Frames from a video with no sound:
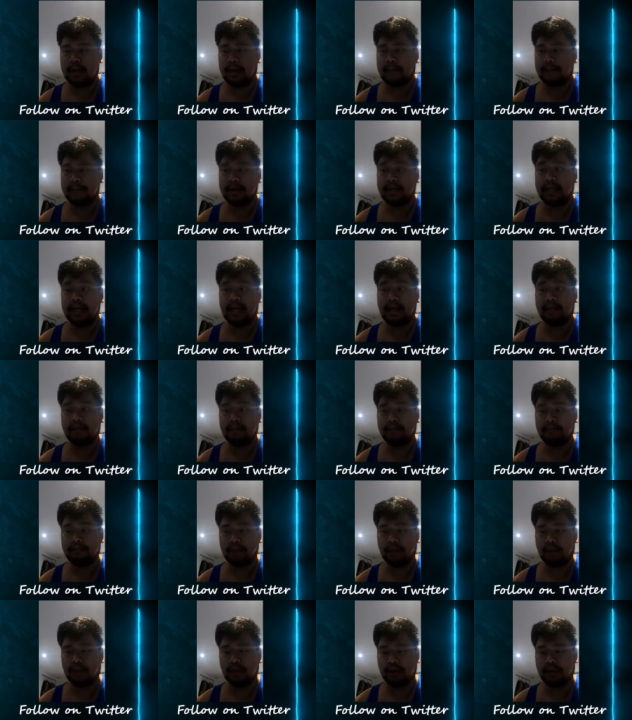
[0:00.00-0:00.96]
but they have
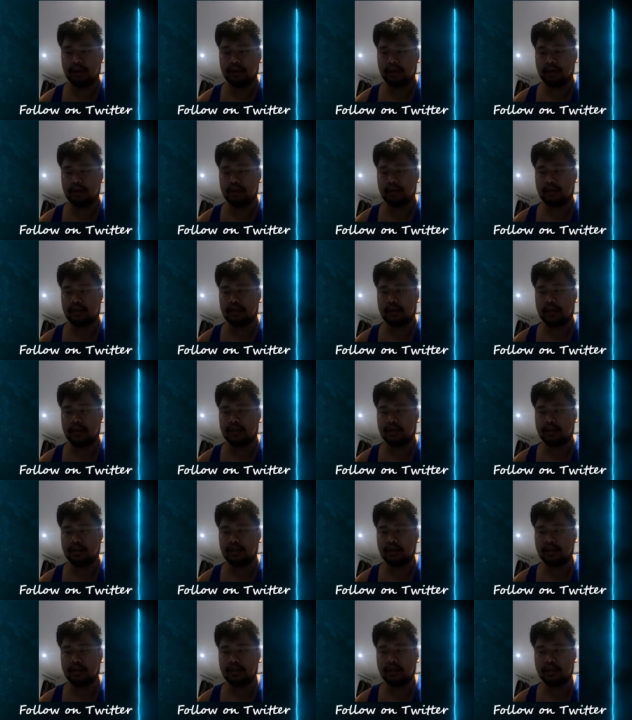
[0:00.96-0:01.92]
Empoleon at the back.
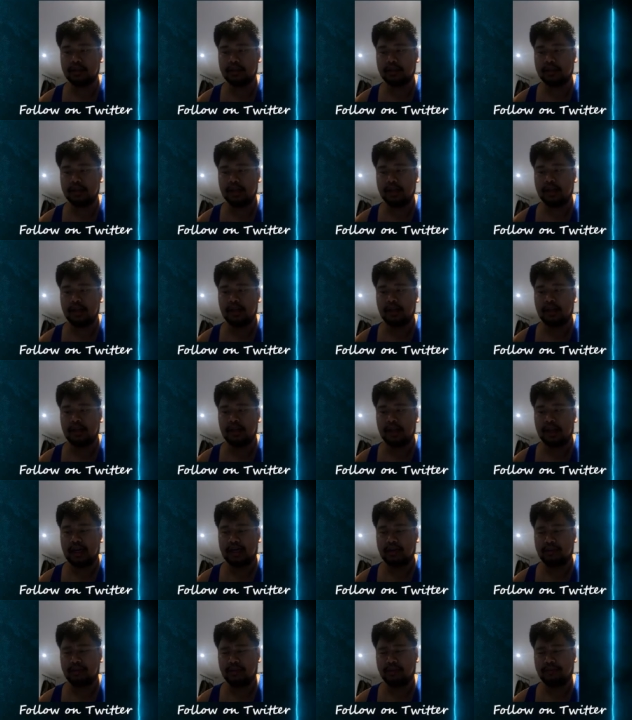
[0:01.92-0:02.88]
So this is
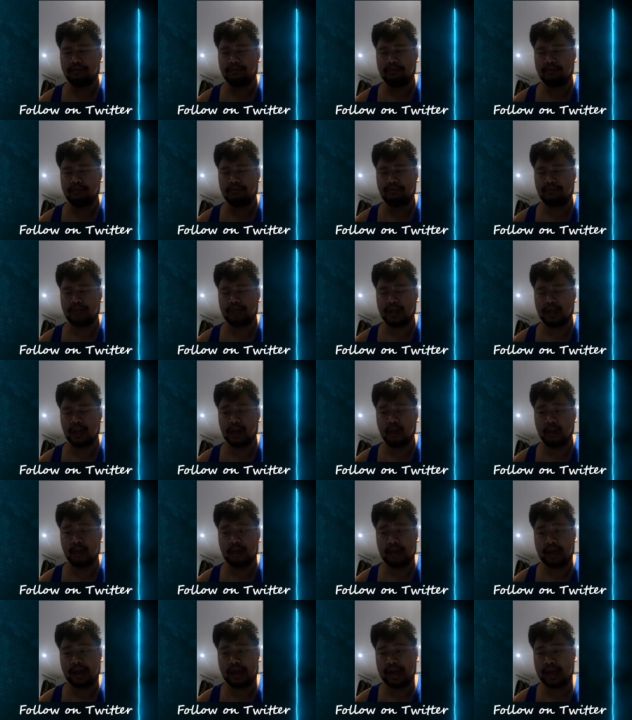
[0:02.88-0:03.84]
actually
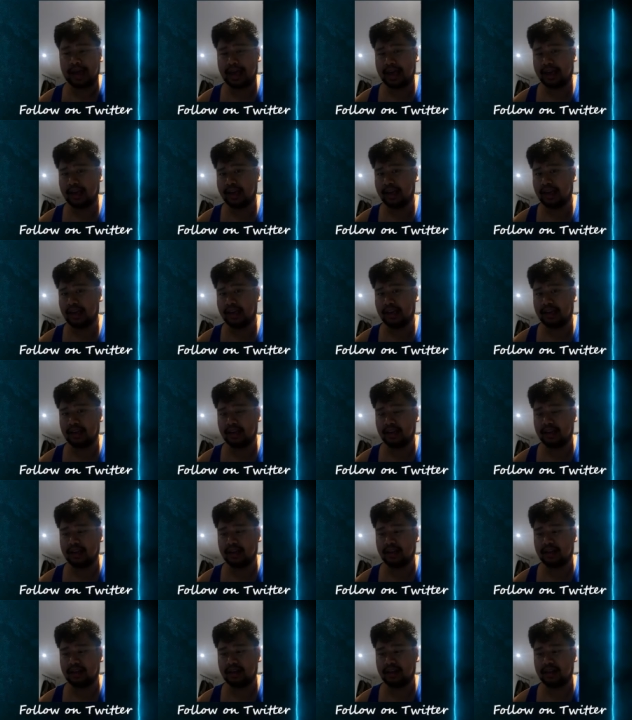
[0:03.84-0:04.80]
okay.
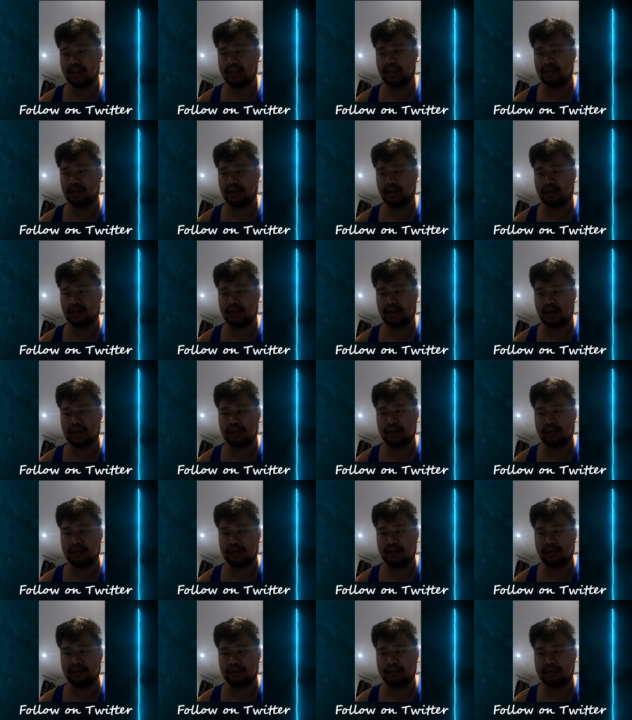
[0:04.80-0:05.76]
It's all right,
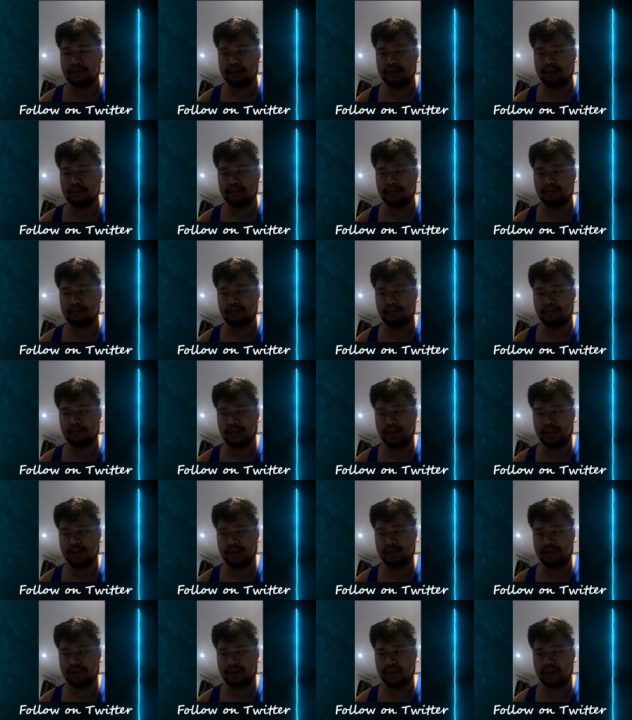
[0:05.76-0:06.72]
but it'll be
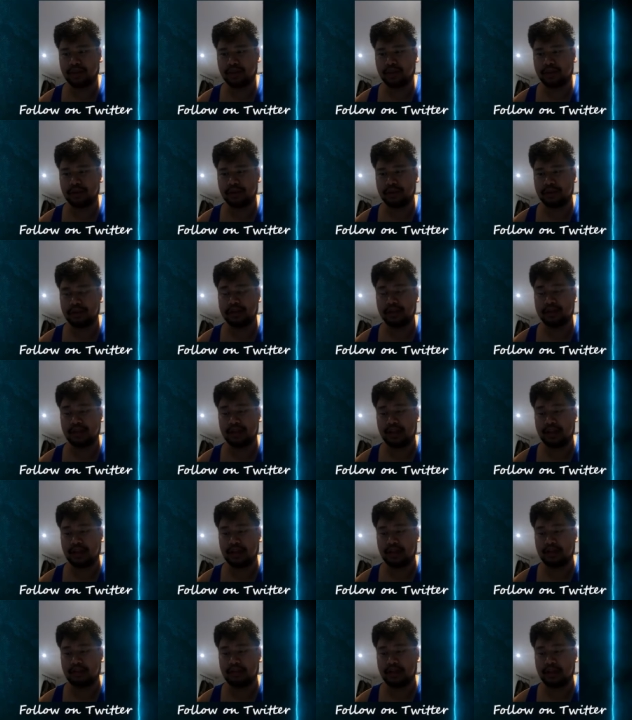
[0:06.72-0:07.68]
really close.
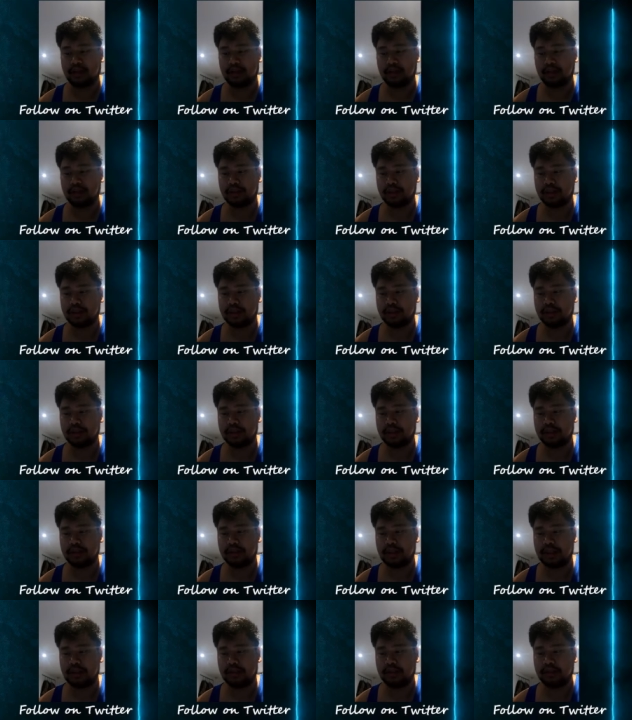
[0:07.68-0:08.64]
Like if they don't shield
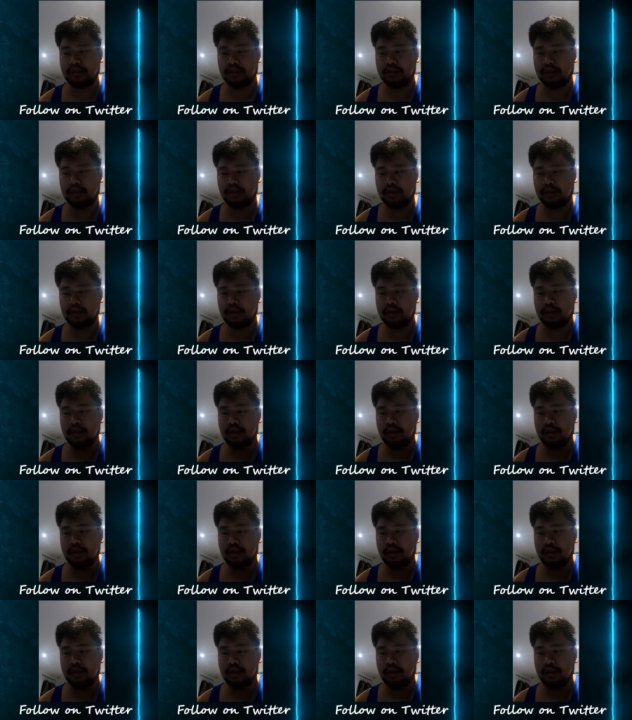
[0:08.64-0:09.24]
this energy ball.